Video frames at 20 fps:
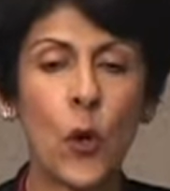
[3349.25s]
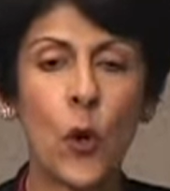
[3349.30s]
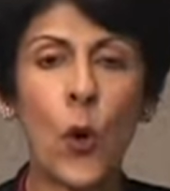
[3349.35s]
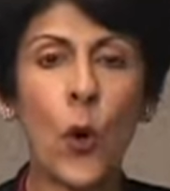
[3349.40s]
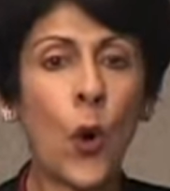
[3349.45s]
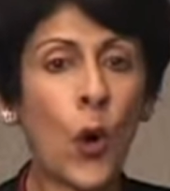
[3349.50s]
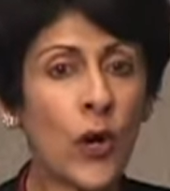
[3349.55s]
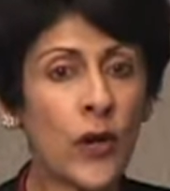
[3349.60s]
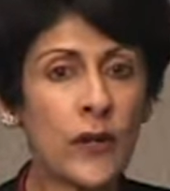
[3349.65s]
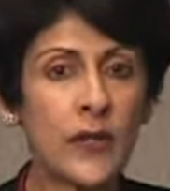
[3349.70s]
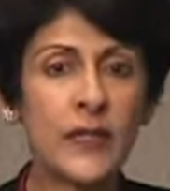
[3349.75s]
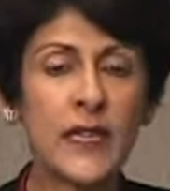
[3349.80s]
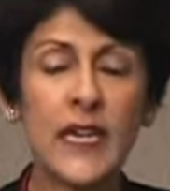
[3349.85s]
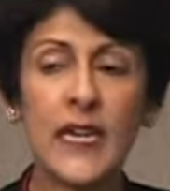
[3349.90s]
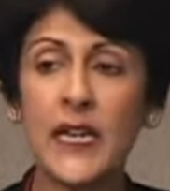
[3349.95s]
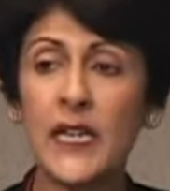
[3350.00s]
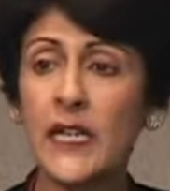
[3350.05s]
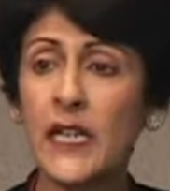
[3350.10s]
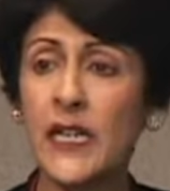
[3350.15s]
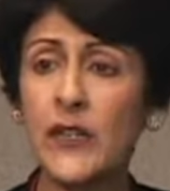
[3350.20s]
or they
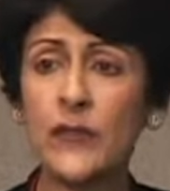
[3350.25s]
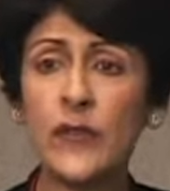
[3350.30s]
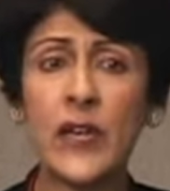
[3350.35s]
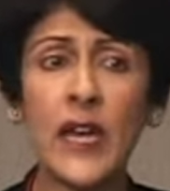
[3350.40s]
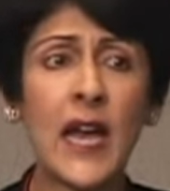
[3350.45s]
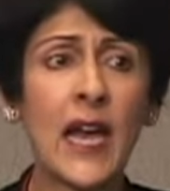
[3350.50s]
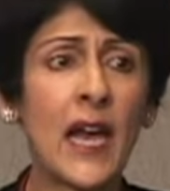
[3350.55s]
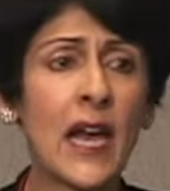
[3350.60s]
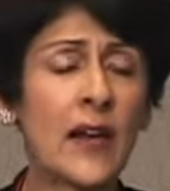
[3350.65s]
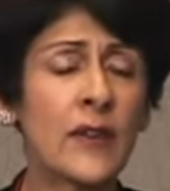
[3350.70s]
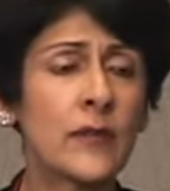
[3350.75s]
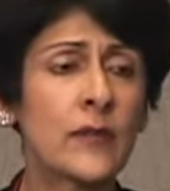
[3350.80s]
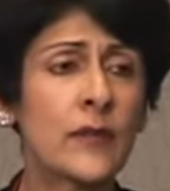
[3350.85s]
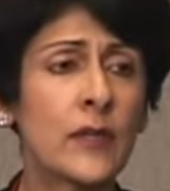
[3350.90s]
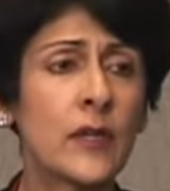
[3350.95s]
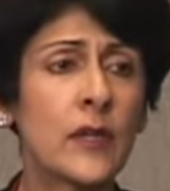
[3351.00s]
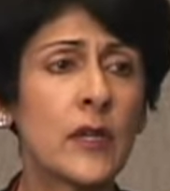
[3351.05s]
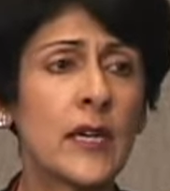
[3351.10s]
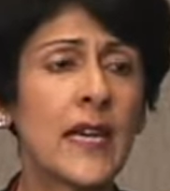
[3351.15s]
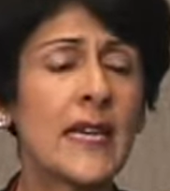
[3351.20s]
can even have
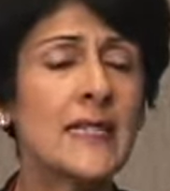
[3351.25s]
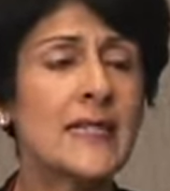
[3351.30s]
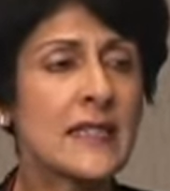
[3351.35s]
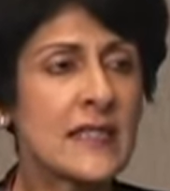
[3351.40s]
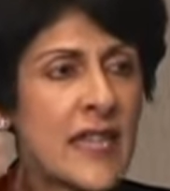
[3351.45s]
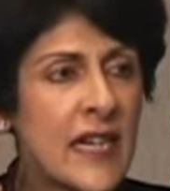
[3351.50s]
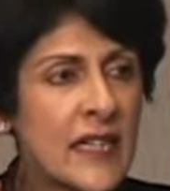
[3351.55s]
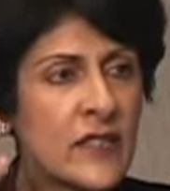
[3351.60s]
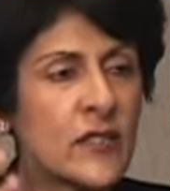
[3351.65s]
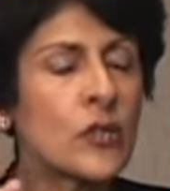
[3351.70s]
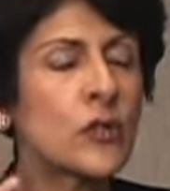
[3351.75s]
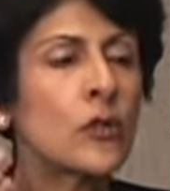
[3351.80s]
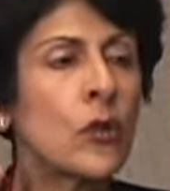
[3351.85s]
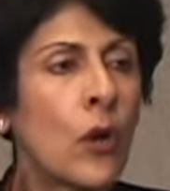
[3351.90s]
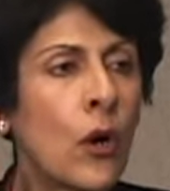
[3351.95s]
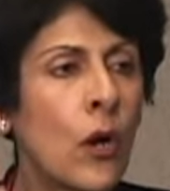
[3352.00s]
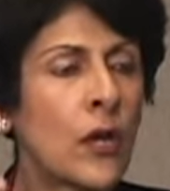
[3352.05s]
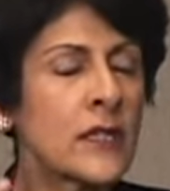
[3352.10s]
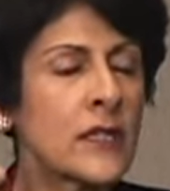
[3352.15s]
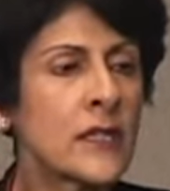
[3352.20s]
incessant
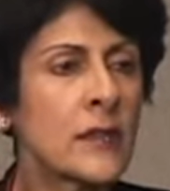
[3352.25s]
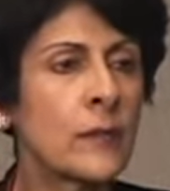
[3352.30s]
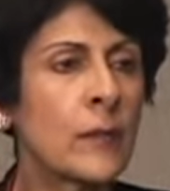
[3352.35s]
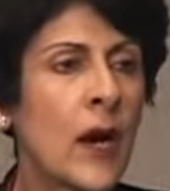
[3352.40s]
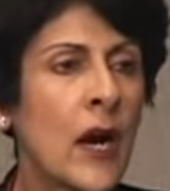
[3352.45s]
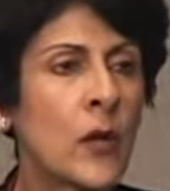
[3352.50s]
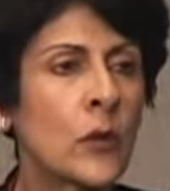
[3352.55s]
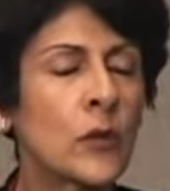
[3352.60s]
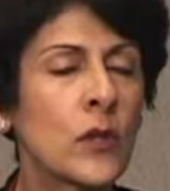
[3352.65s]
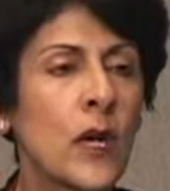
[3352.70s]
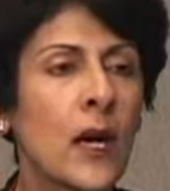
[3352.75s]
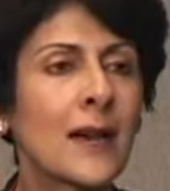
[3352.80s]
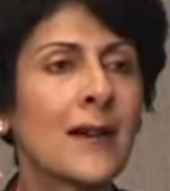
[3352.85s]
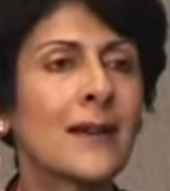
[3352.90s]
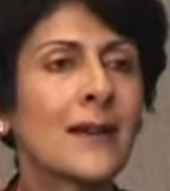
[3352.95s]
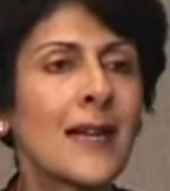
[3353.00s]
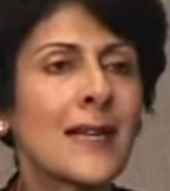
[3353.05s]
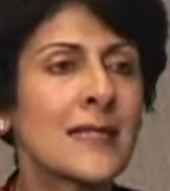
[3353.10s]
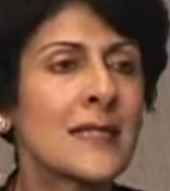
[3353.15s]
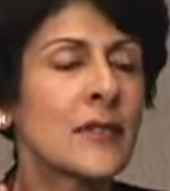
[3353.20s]
thoughts about
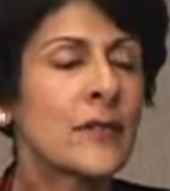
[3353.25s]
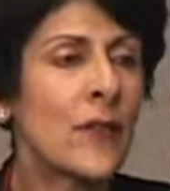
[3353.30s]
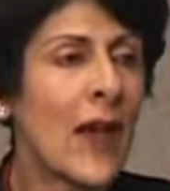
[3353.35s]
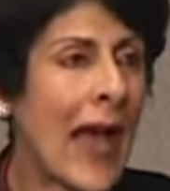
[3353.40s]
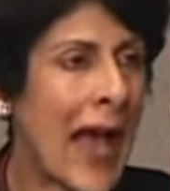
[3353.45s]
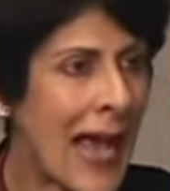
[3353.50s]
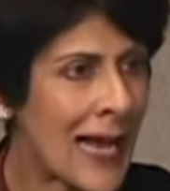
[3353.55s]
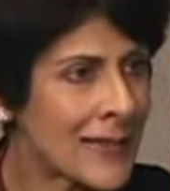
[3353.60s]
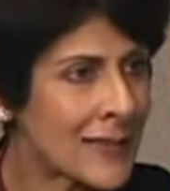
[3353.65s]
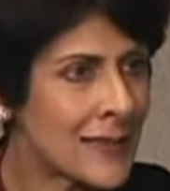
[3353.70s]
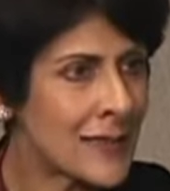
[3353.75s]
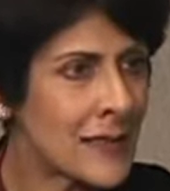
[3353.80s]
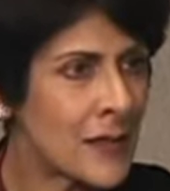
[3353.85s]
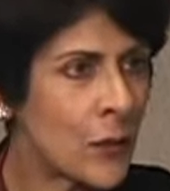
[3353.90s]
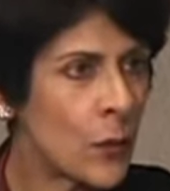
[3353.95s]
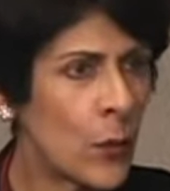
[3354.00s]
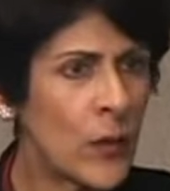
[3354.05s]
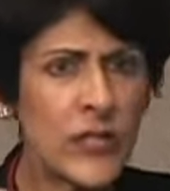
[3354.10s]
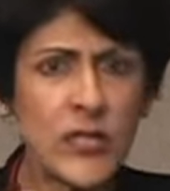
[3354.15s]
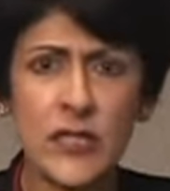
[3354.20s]
aggressive acts,
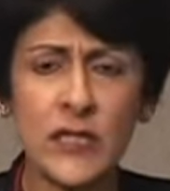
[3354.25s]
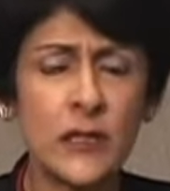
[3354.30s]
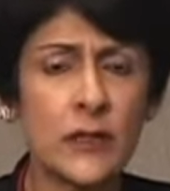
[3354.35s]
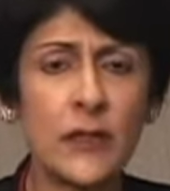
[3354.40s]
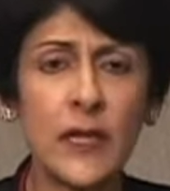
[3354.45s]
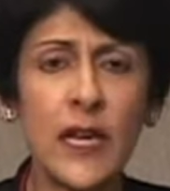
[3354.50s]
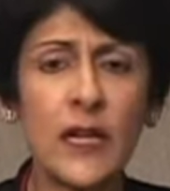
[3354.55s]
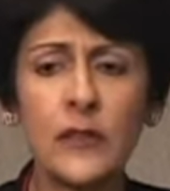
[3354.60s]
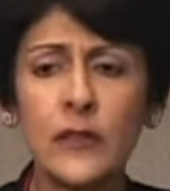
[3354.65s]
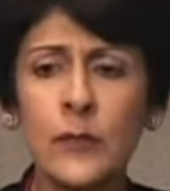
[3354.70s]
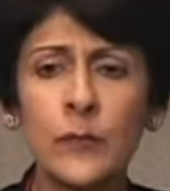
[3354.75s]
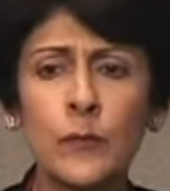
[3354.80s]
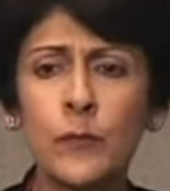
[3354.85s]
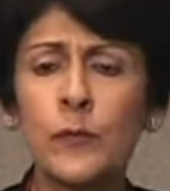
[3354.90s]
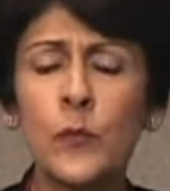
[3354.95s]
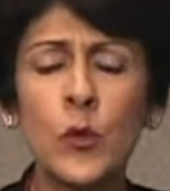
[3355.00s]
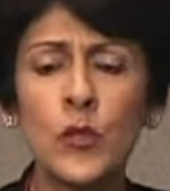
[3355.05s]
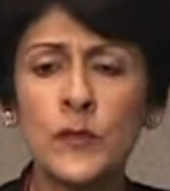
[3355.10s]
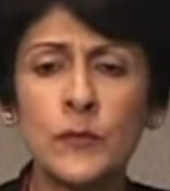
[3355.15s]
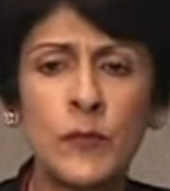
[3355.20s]
which they are the
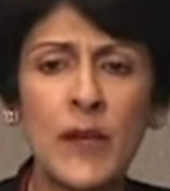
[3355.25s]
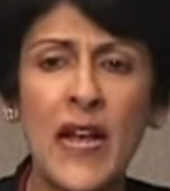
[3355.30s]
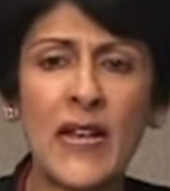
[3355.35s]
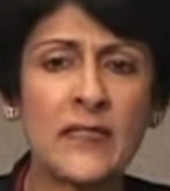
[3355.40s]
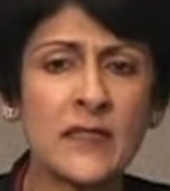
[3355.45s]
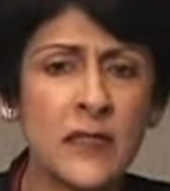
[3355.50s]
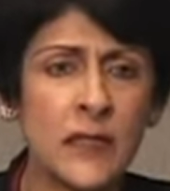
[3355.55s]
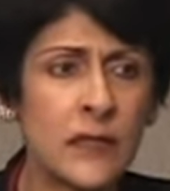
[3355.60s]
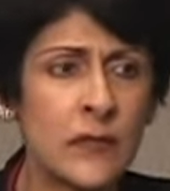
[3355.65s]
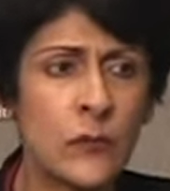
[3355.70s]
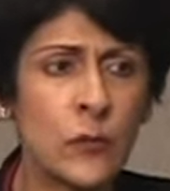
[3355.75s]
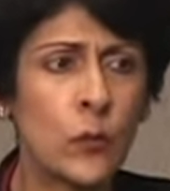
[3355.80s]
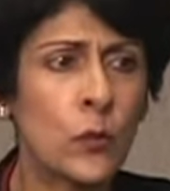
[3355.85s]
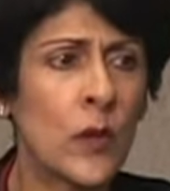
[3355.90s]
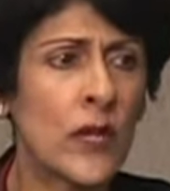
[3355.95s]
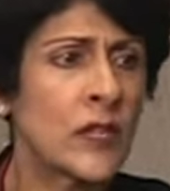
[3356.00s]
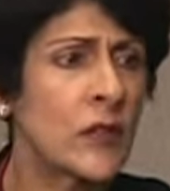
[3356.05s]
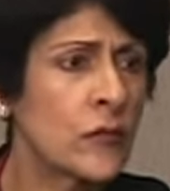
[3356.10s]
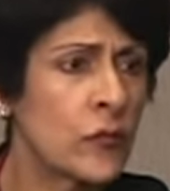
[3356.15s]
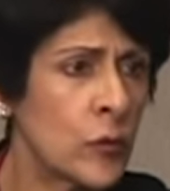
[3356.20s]
most placid,
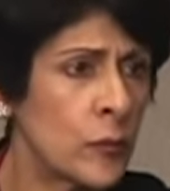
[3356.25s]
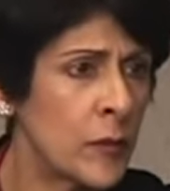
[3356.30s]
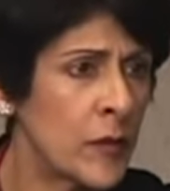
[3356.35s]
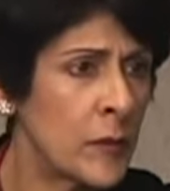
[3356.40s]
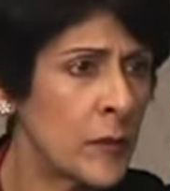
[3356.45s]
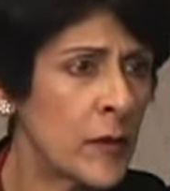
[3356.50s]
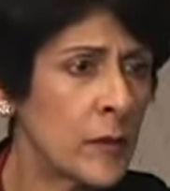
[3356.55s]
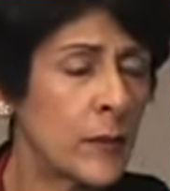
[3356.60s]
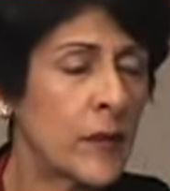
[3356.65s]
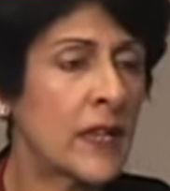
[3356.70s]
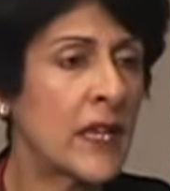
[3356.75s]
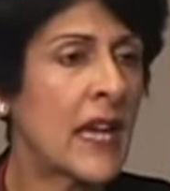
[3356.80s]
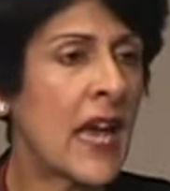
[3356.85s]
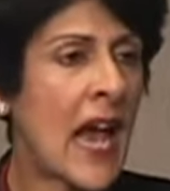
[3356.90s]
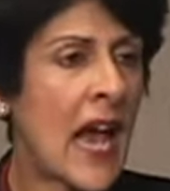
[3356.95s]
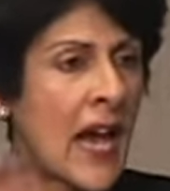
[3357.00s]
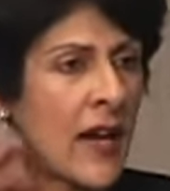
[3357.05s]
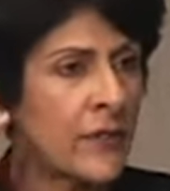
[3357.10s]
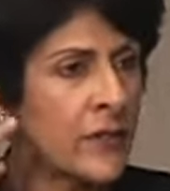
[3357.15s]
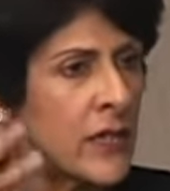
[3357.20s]
wonderful people, but they
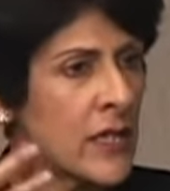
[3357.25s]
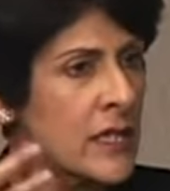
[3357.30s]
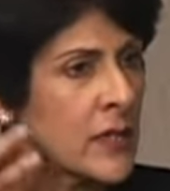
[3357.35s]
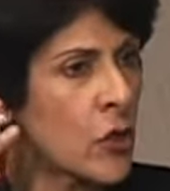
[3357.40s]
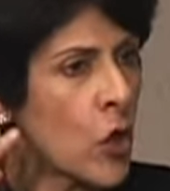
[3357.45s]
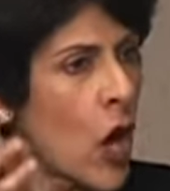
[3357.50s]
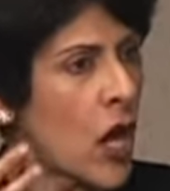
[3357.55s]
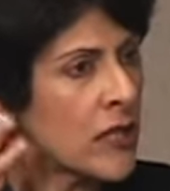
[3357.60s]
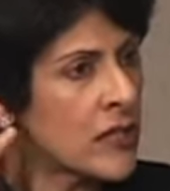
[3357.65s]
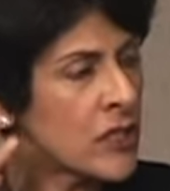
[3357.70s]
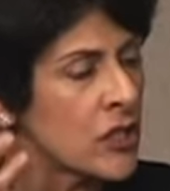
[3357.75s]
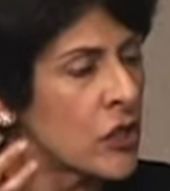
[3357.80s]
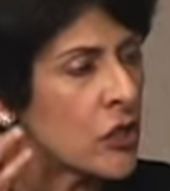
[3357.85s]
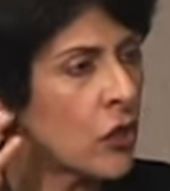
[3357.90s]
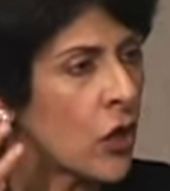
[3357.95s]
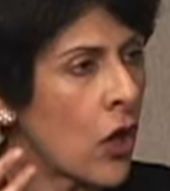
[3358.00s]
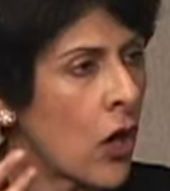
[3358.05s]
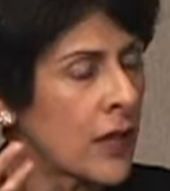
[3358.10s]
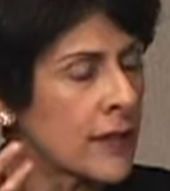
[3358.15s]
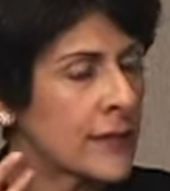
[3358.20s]
have these constant
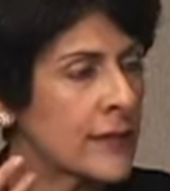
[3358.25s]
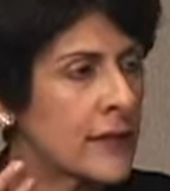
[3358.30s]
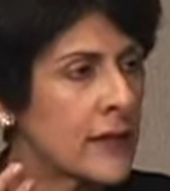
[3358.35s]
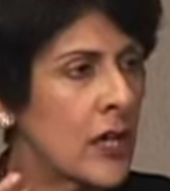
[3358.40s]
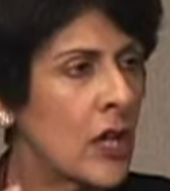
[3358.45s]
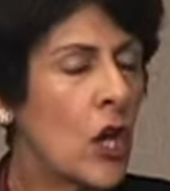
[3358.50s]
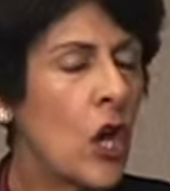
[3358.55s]
thoughts